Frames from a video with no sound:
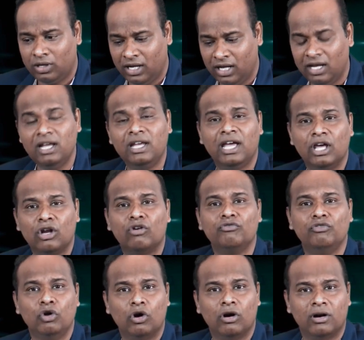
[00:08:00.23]
taking care of
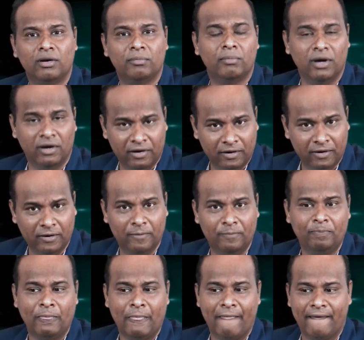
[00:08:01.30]
your
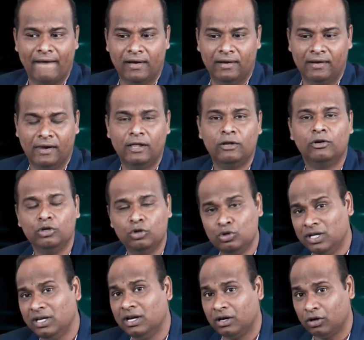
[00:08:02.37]

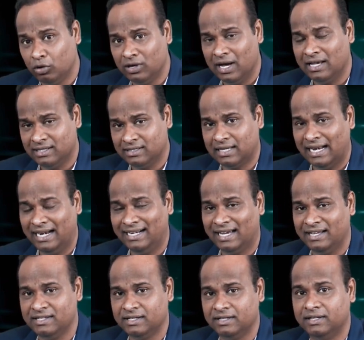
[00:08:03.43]
using a good
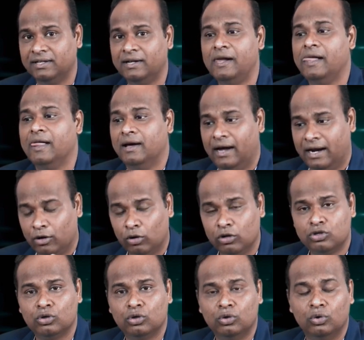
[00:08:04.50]
sanitizer, and
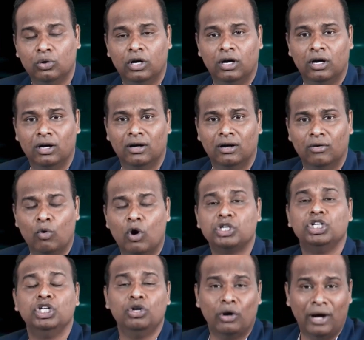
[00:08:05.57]
also
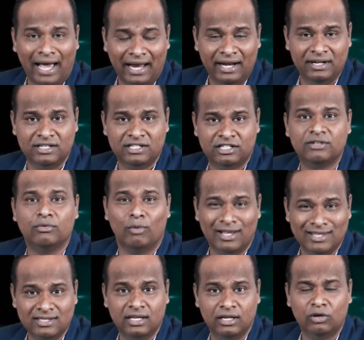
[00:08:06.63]
washing your hands
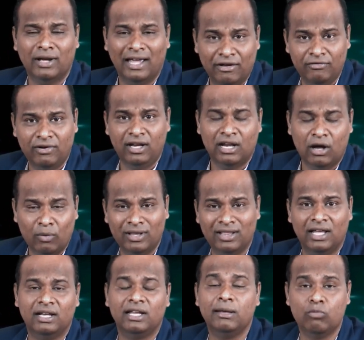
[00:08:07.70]
once, every now and
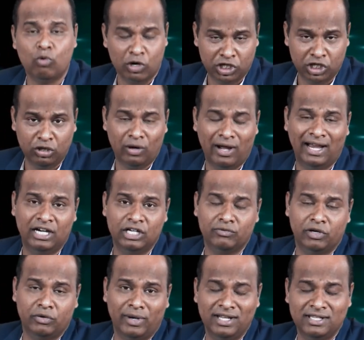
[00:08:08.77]
then. Keep washing your hands for
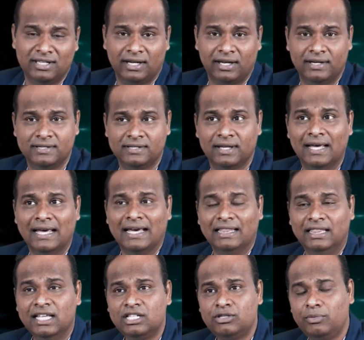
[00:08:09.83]
20 seconds.
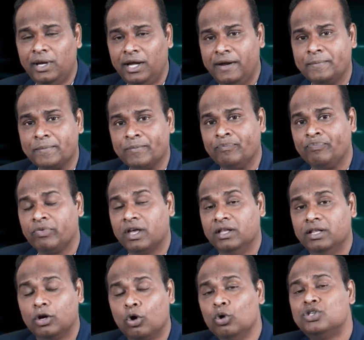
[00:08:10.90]
This way,
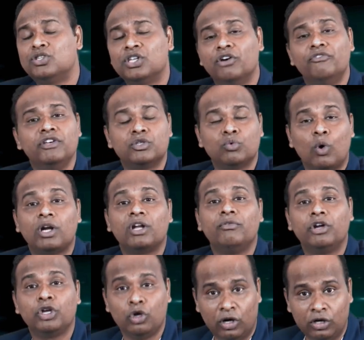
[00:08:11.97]
the good service, whatever
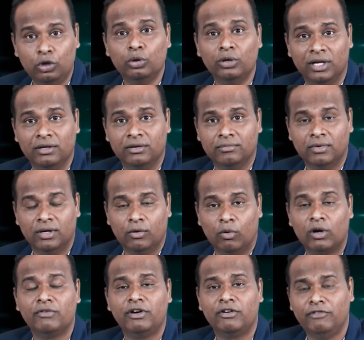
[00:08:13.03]
we are
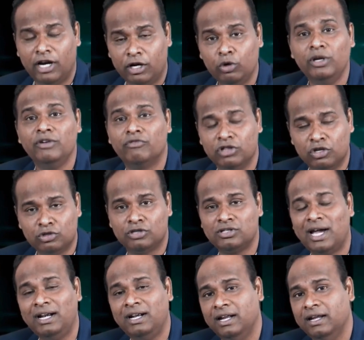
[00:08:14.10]
doing for the
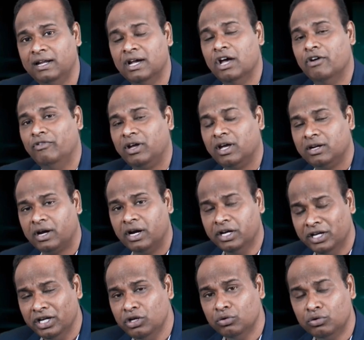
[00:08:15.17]
society, we can
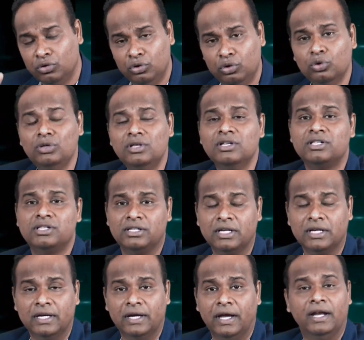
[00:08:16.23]
continue to do this
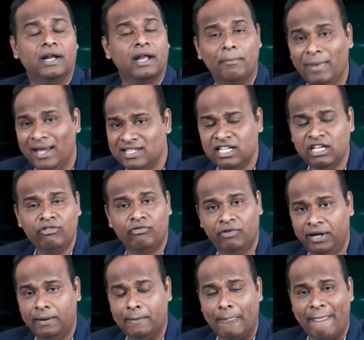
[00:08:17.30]
in an amazing
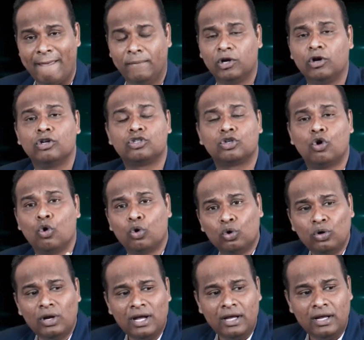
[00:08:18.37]
way, because
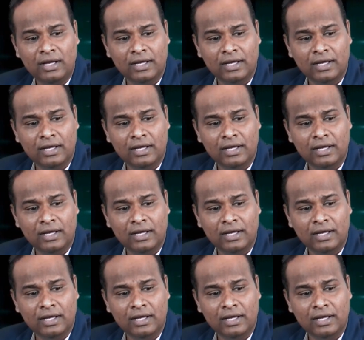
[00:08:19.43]
corona